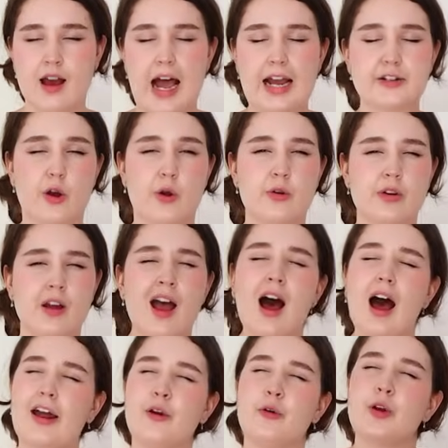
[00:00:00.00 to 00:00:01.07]
I don't,
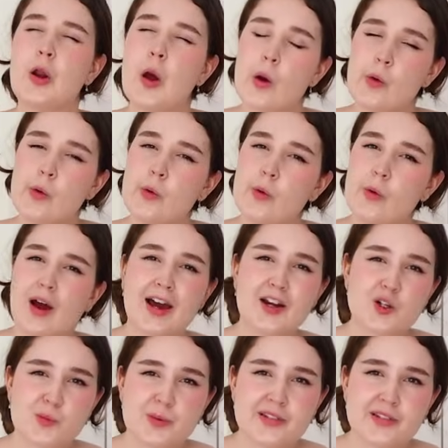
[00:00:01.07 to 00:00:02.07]
I don't know one hundred